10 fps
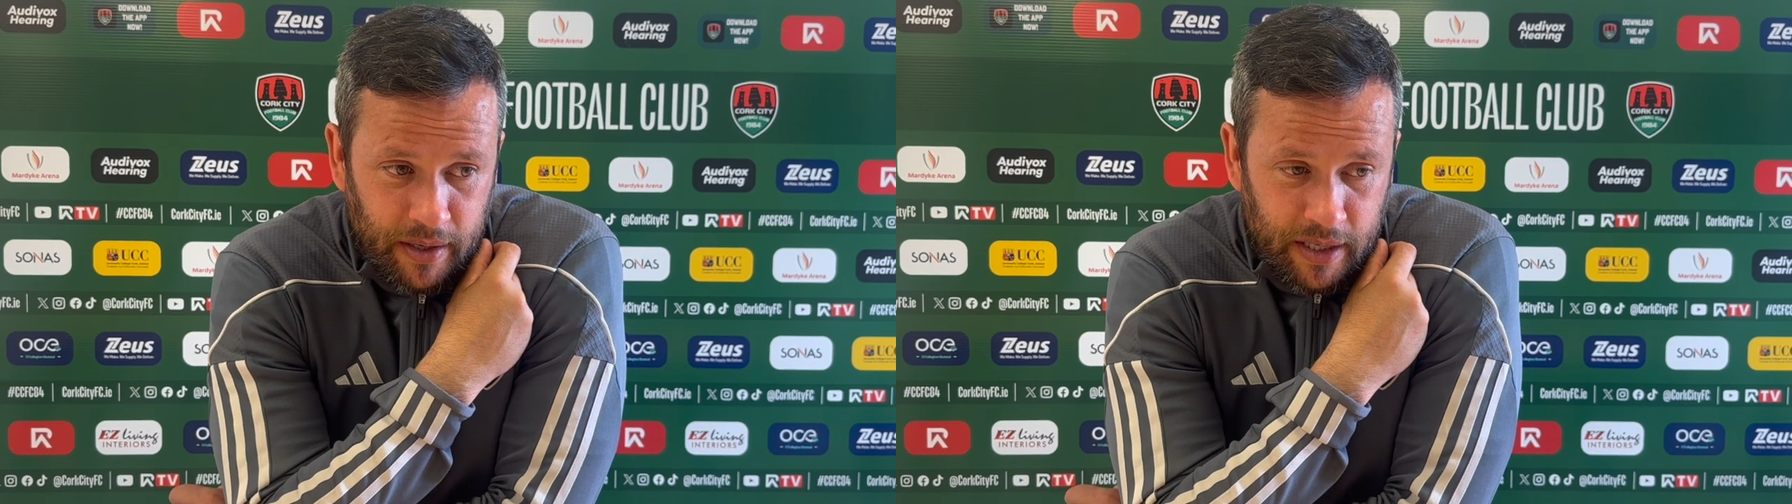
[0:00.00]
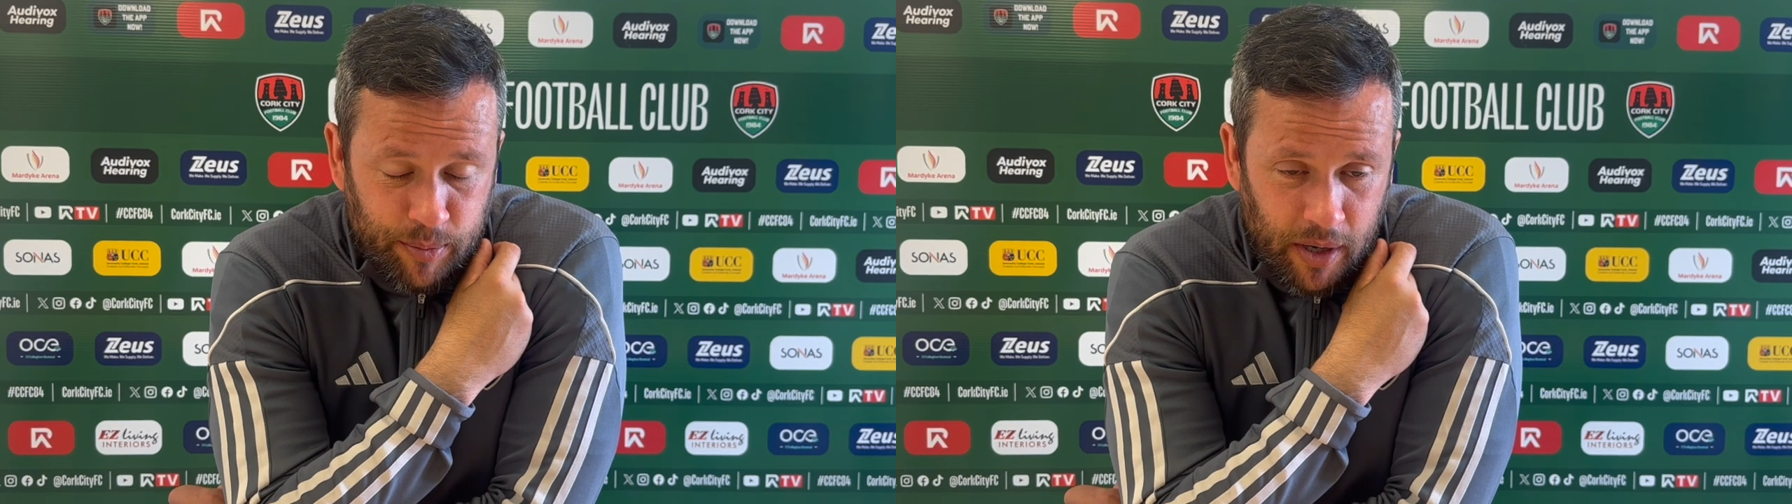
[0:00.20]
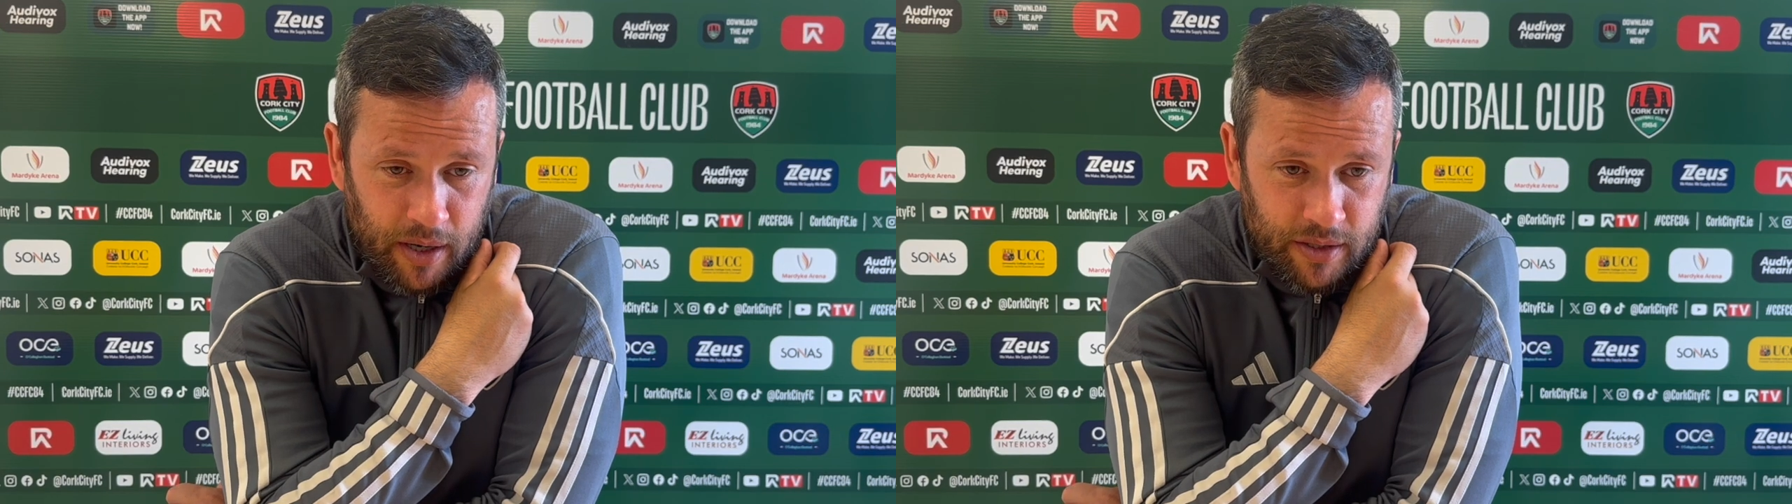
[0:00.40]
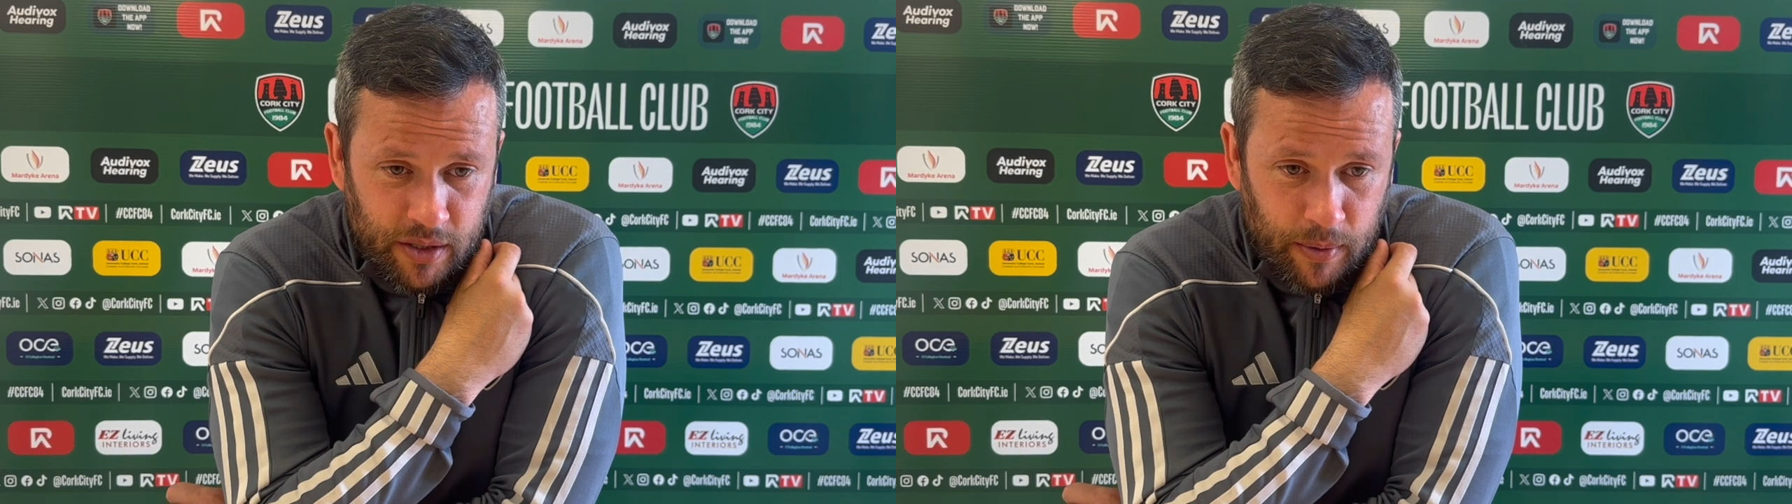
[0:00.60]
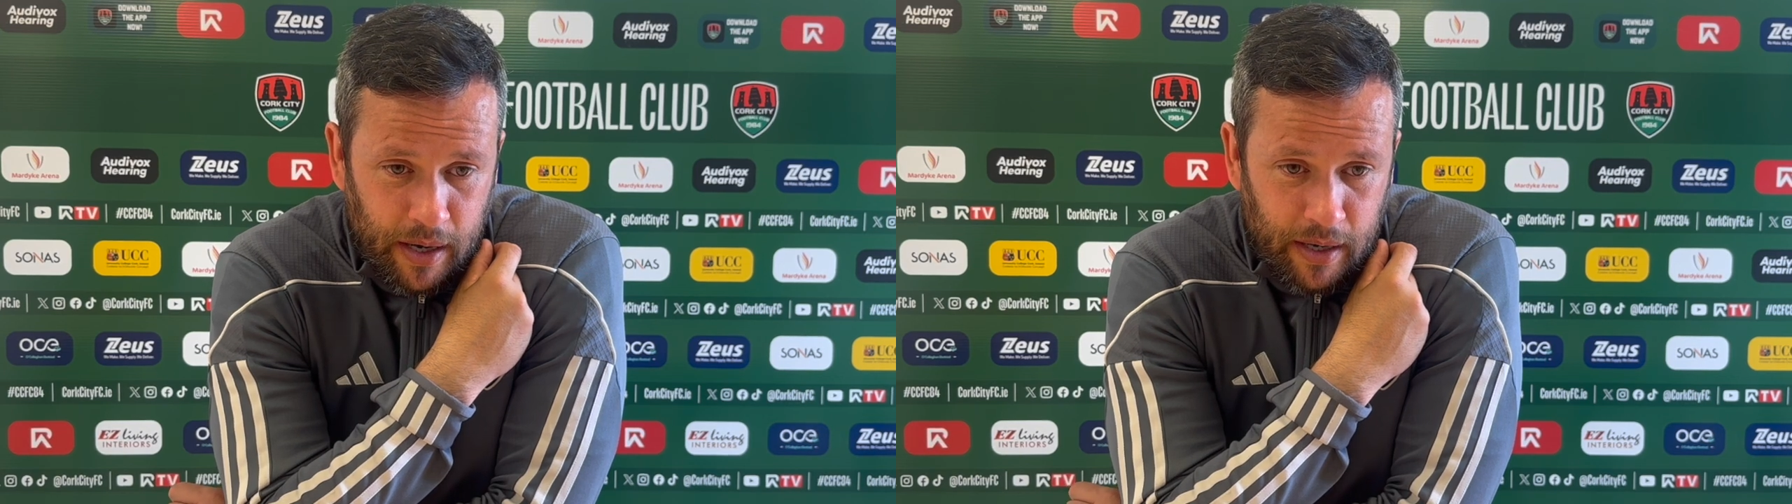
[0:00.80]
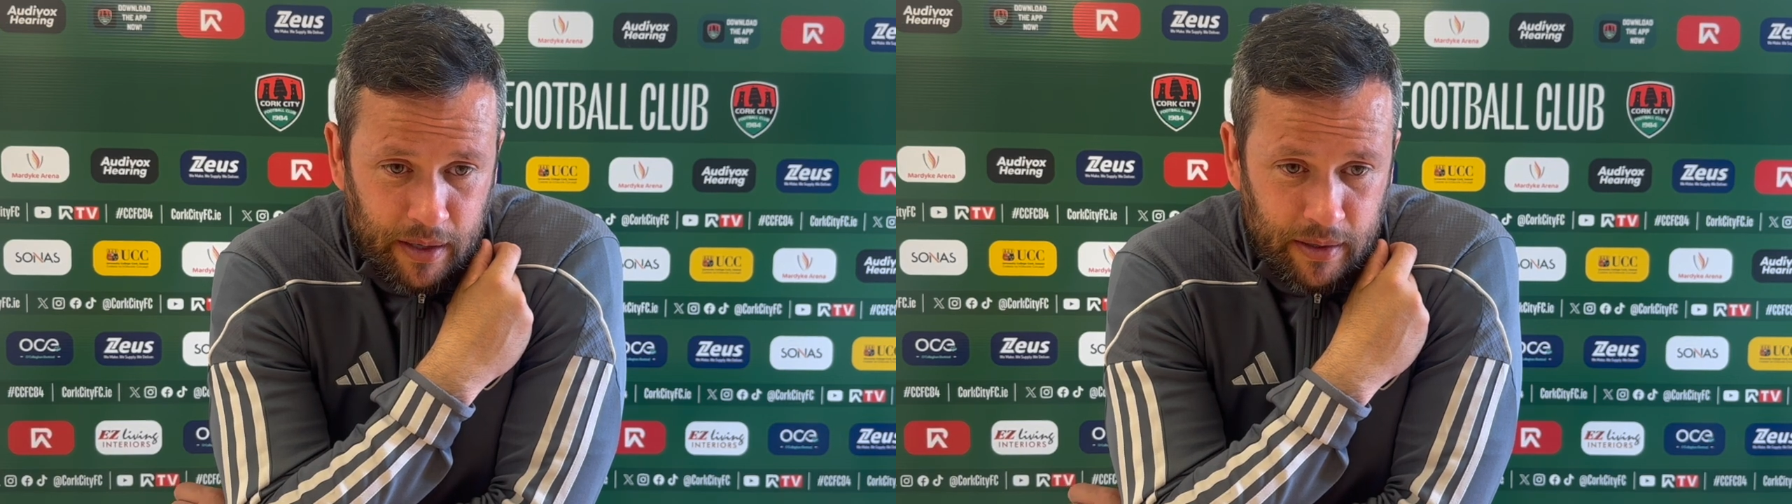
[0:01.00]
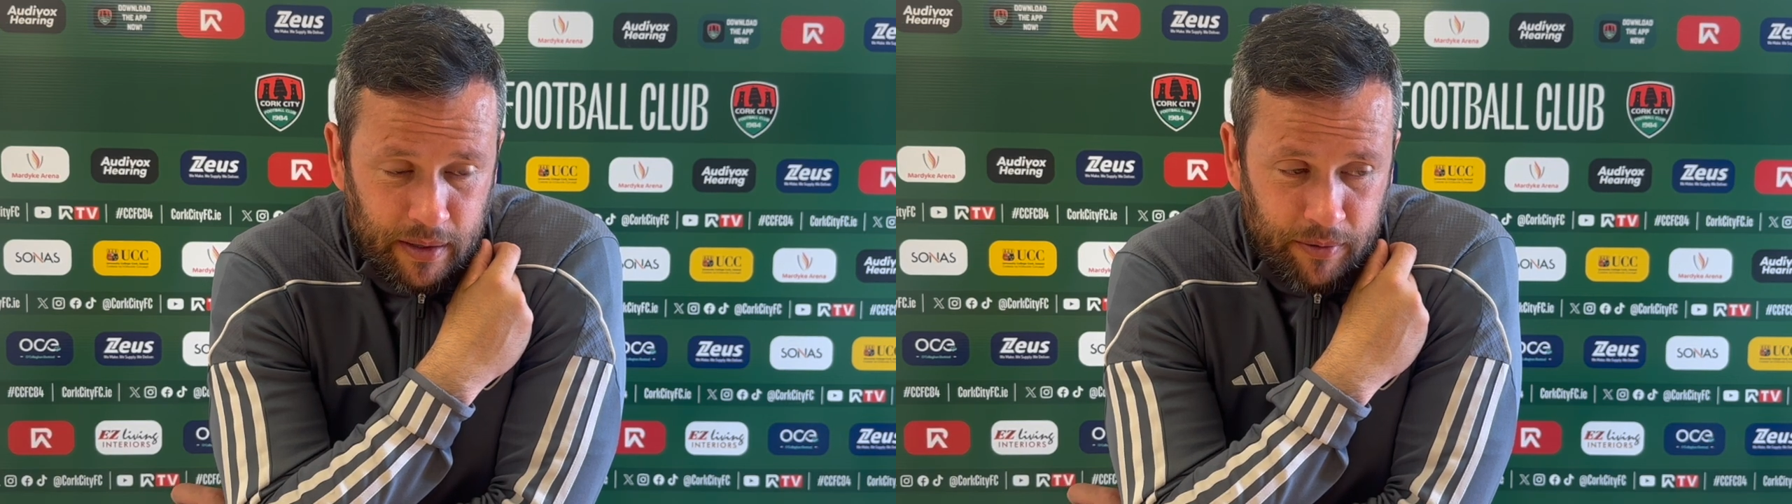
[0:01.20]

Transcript: as players as well, and